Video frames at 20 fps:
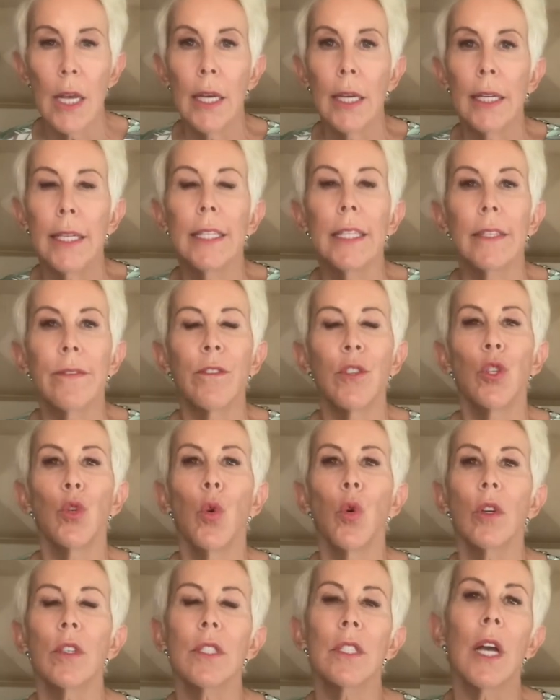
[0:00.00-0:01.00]
if
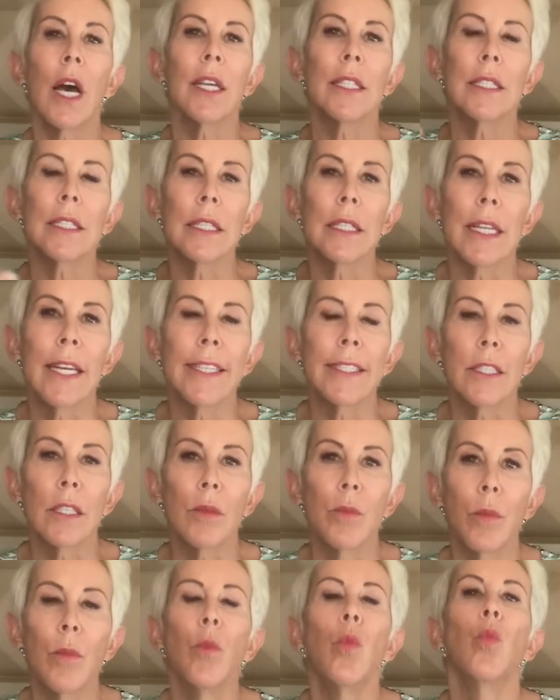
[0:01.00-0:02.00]
yours got
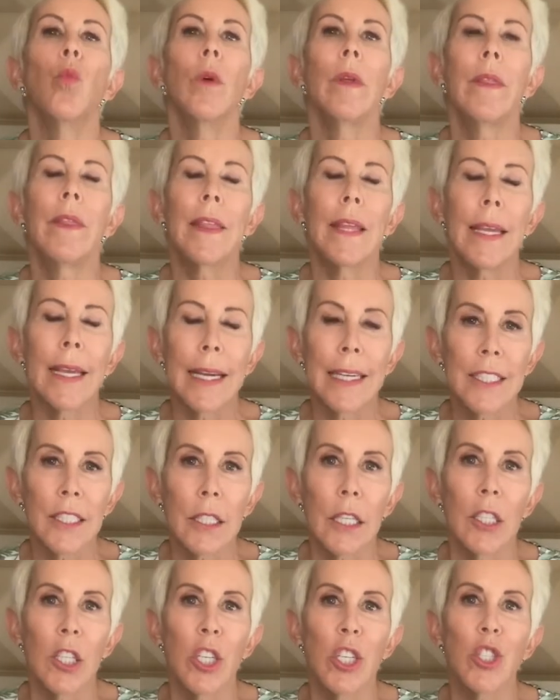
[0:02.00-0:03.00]
selected with the
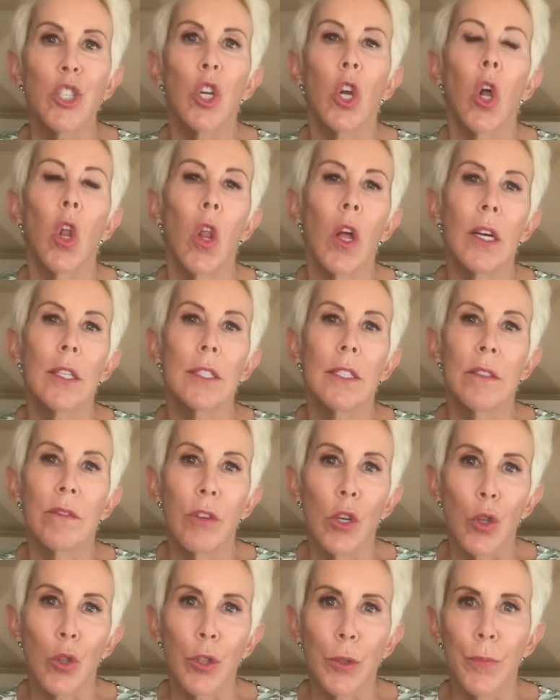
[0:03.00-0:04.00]
escalation clause
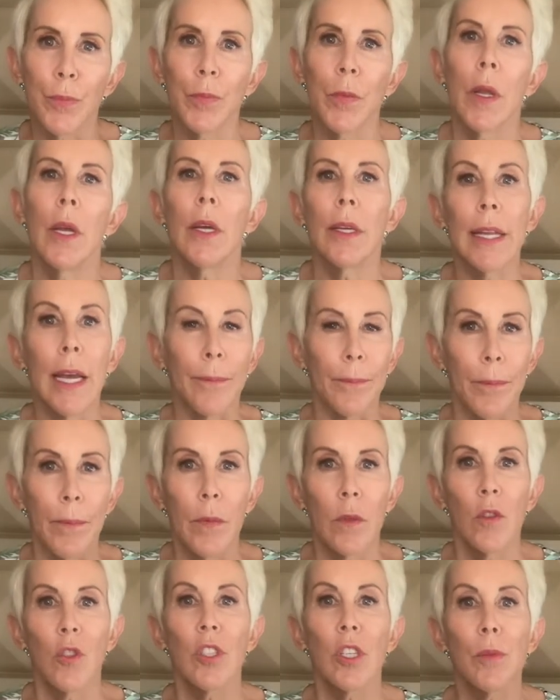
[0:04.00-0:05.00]
invoked. Now,
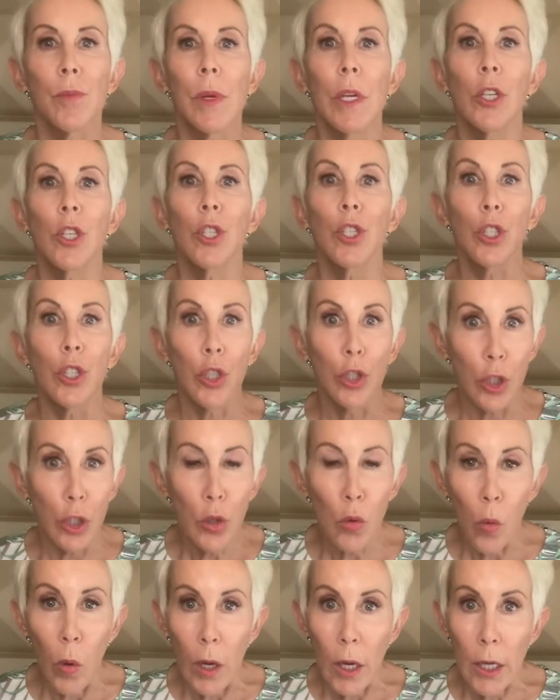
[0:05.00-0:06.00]
just because you
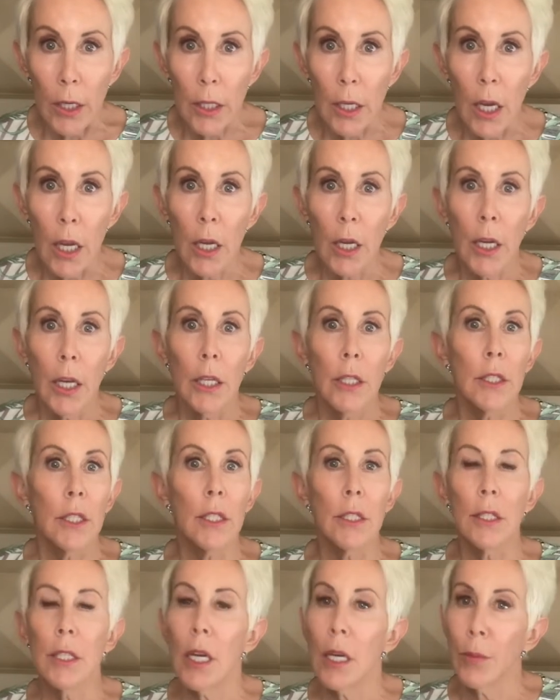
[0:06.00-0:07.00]
do one
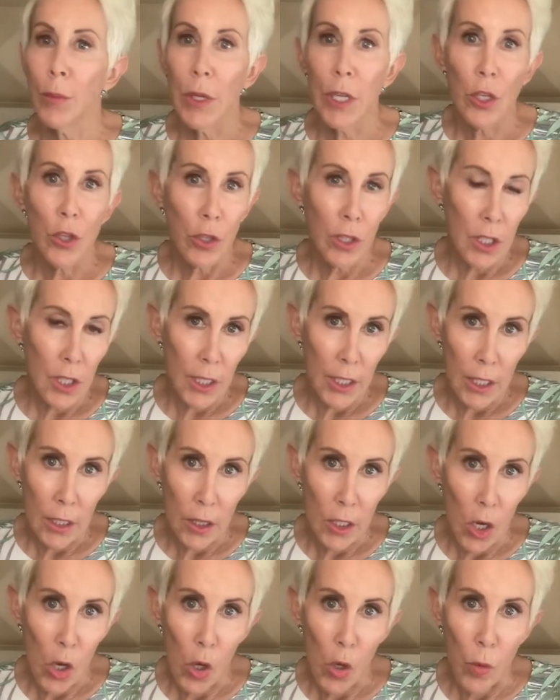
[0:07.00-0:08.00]
does not mean you're going to get
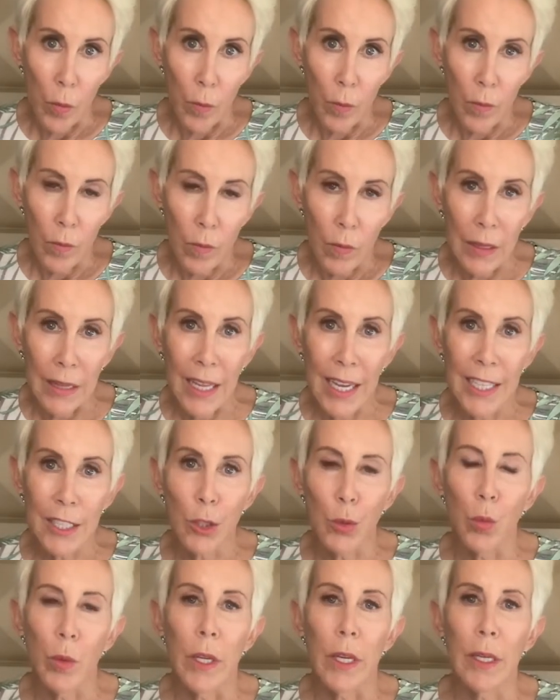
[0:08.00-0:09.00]
the home.
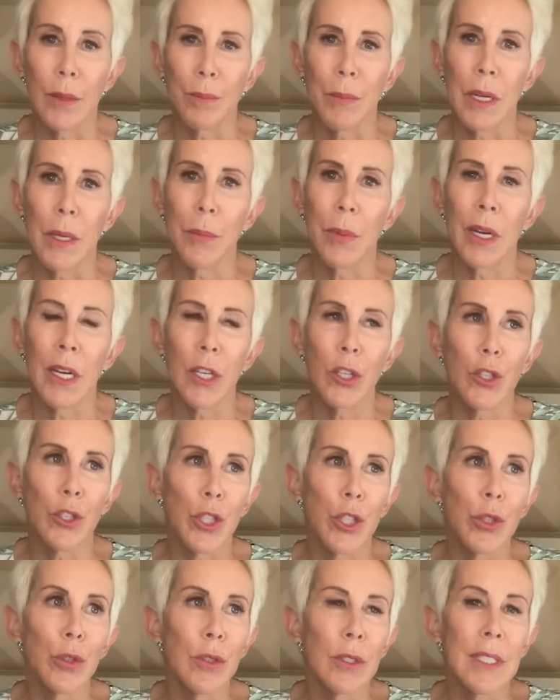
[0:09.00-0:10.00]
Last week, my
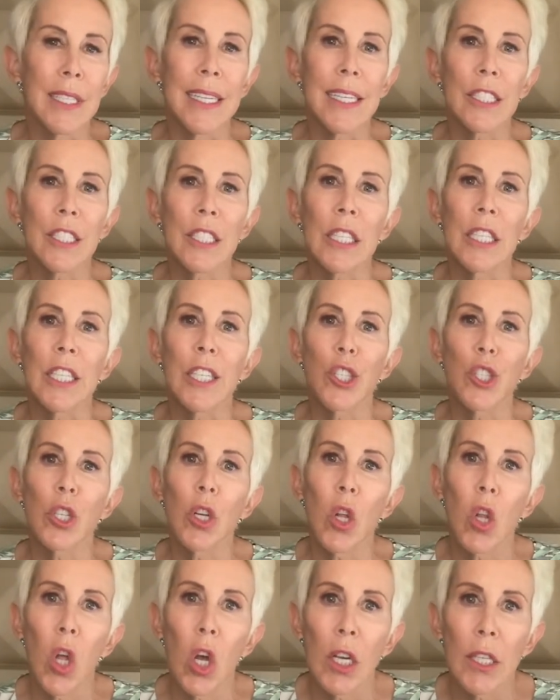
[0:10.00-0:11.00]
buyers used the escalation
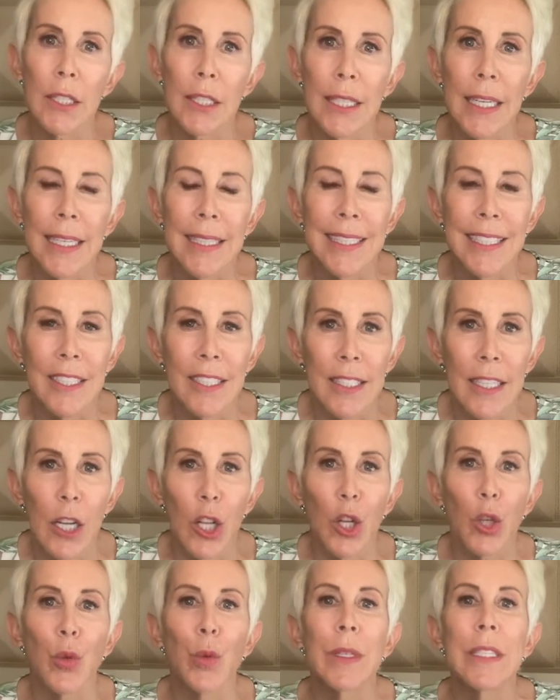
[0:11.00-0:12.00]
clause, and the
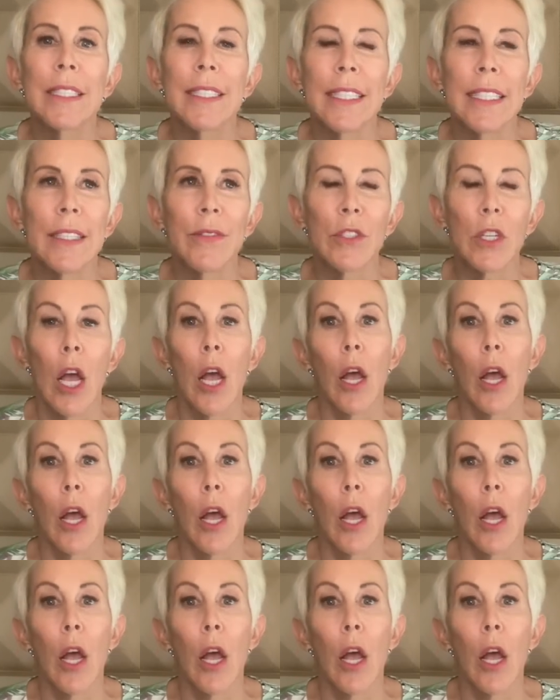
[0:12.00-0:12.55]
seller received